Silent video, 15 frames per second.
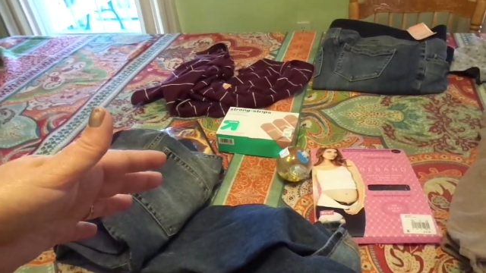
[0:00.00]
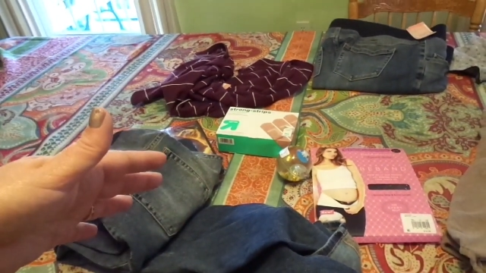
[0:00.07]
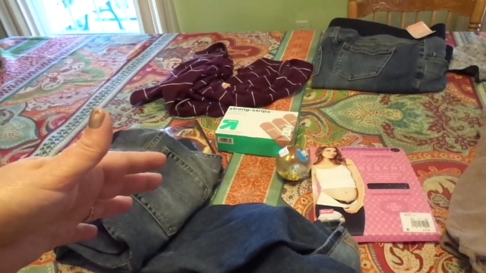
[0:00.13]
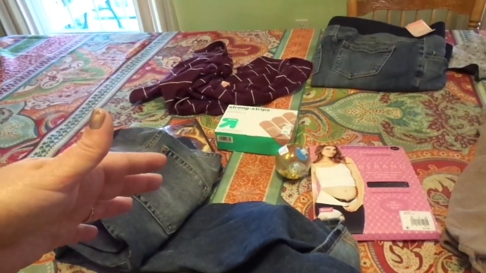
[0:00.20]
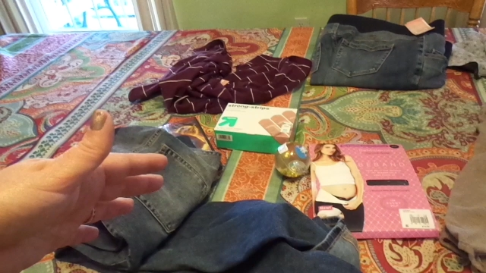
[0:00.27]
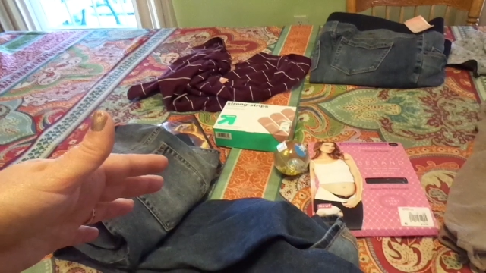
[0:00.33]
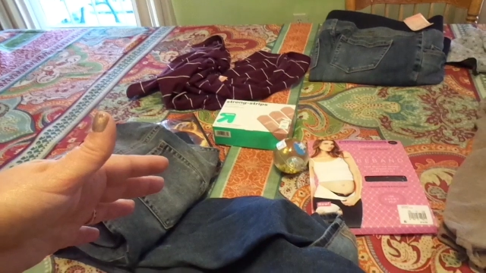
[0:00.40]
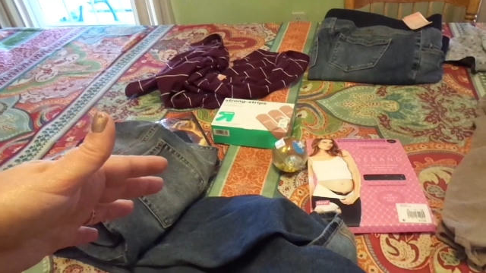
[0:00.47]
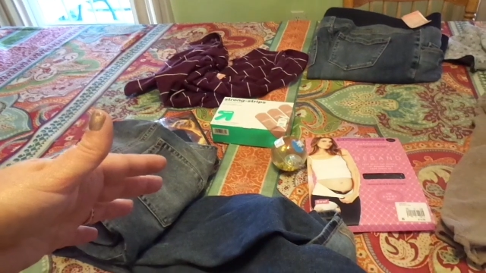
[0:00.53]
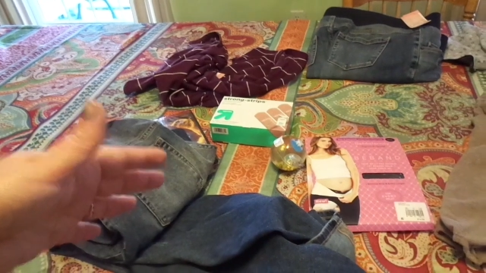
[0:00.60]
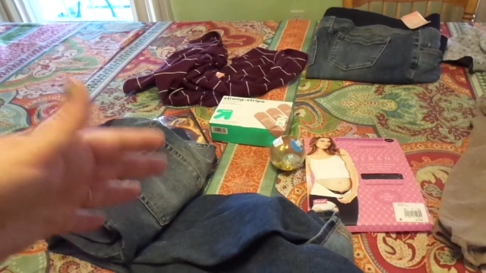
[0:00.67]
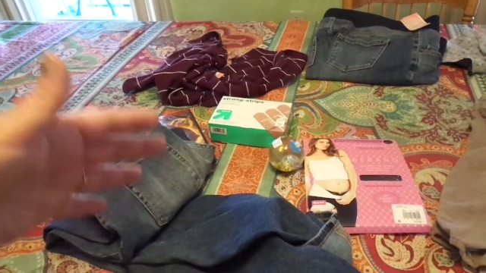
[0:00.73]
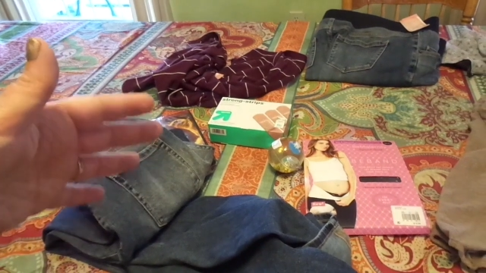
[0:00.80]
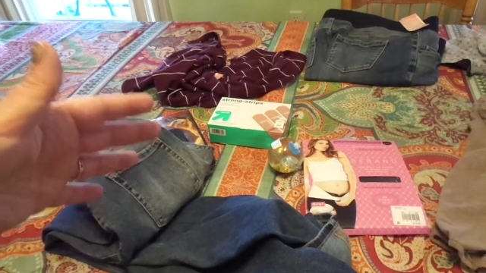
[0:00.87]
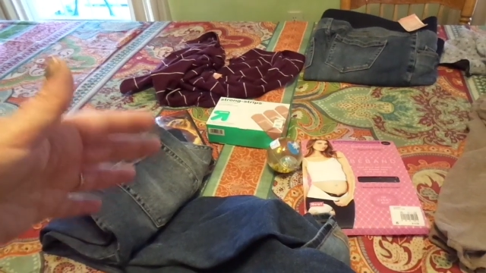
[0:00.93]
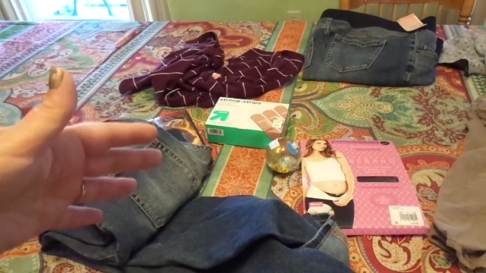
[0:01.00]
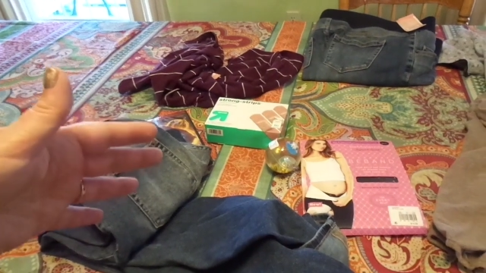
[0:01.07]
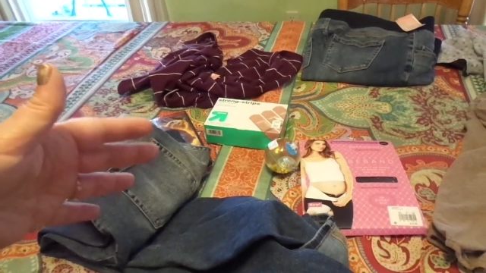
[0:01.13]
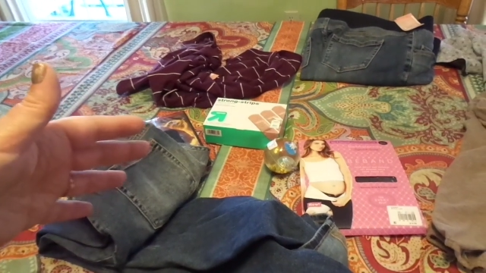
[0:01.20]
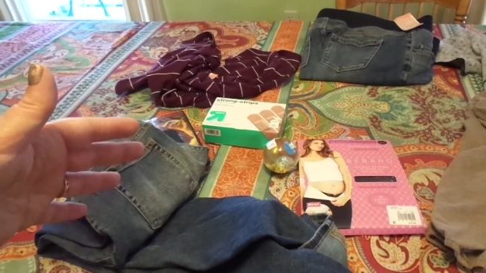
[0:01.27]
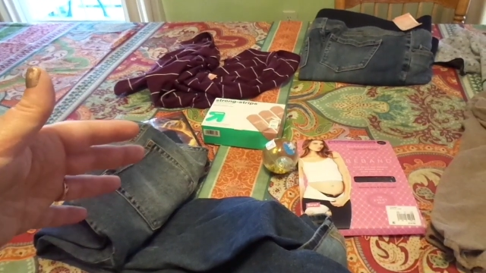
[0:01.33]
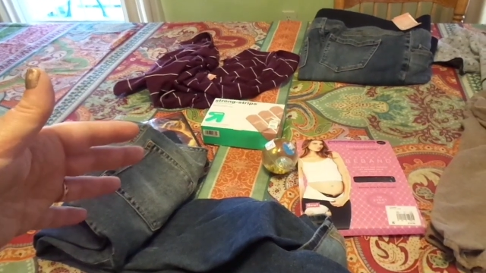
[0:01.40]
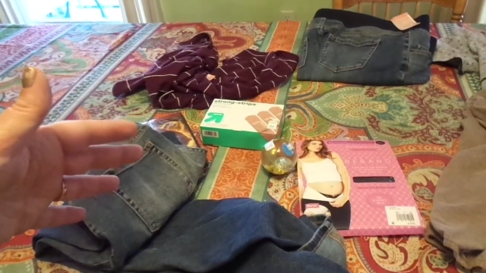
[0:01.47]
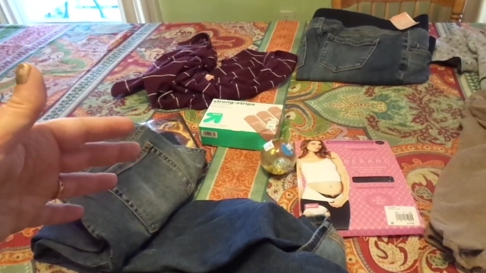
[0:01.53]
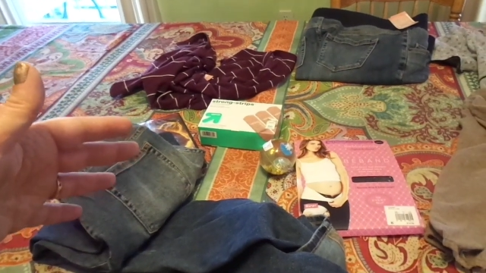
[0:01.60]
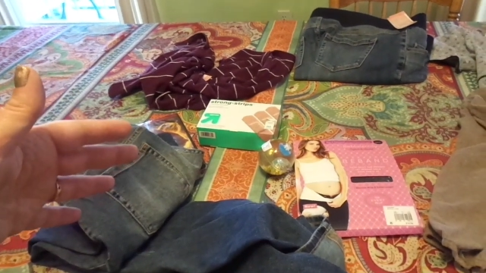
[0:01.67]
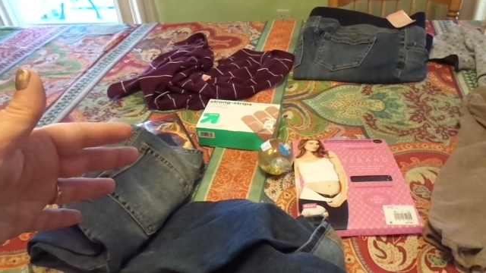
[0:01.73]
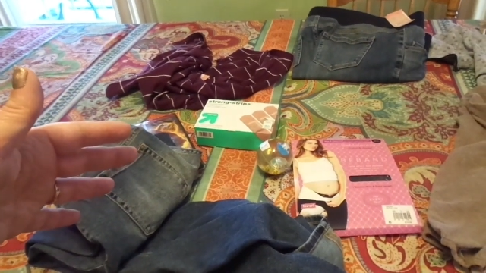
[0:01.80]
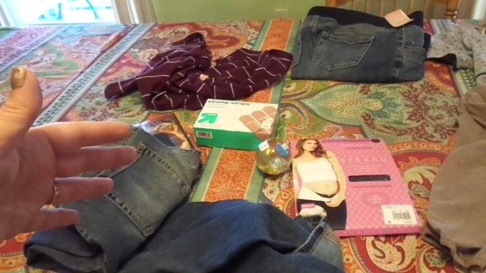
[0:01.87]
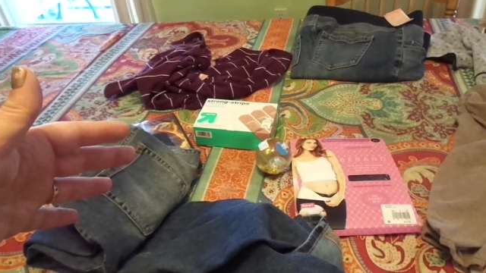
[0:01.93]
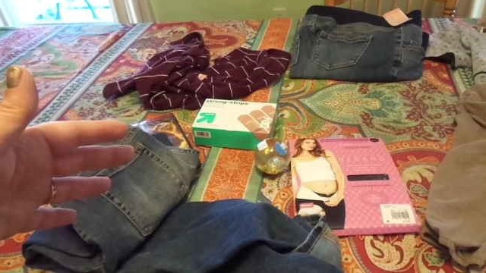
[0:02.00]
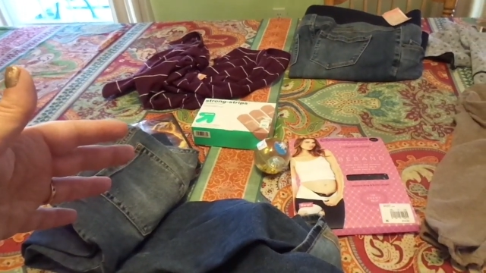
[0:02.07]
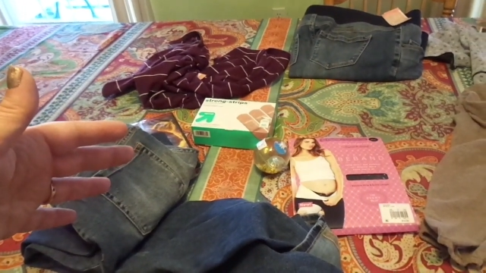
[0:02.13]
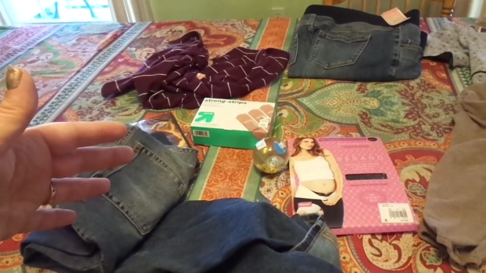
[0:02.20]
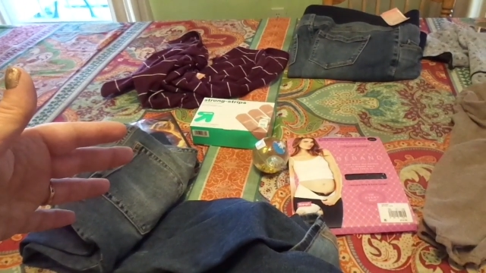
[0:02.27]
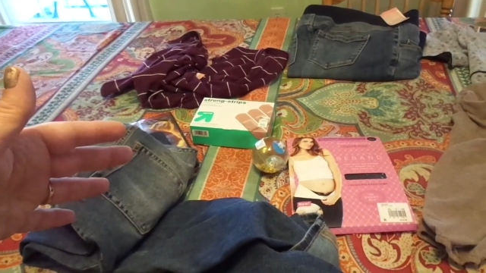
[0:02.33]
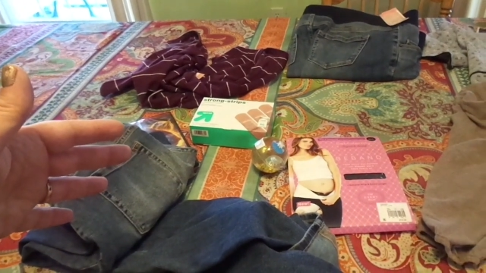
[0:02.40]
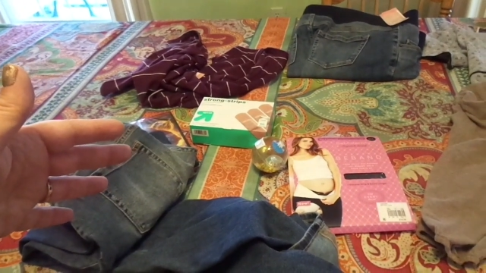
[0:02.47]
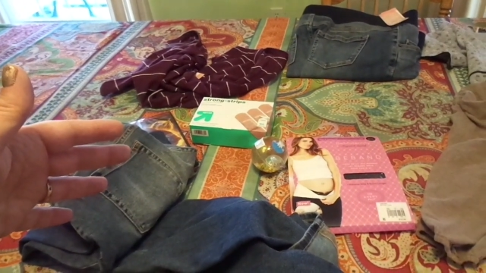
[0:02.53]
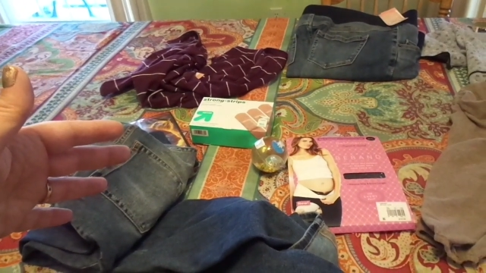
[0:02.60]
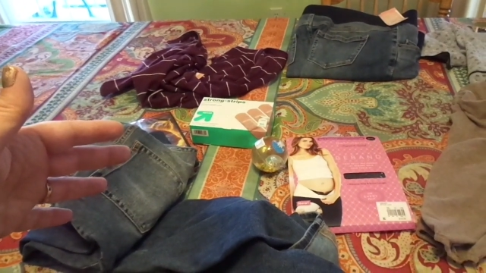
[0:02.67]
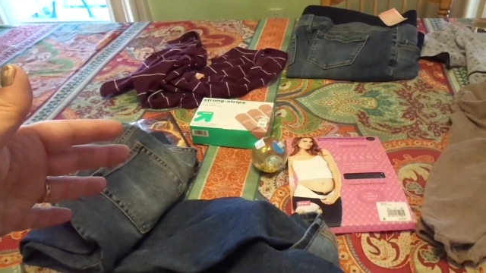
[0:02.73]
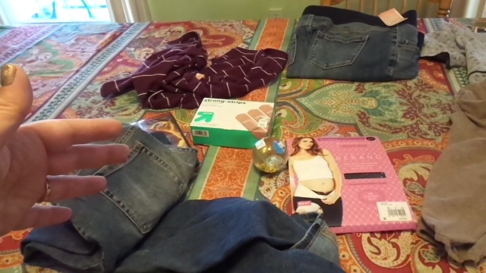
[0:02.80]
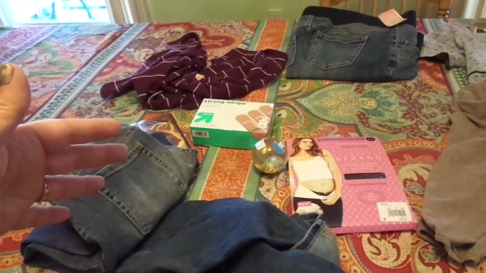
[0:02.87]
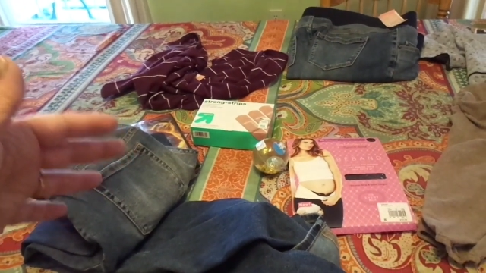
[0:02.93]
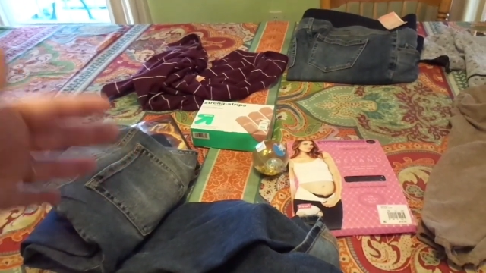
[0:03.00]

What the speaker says: (no speaker visible)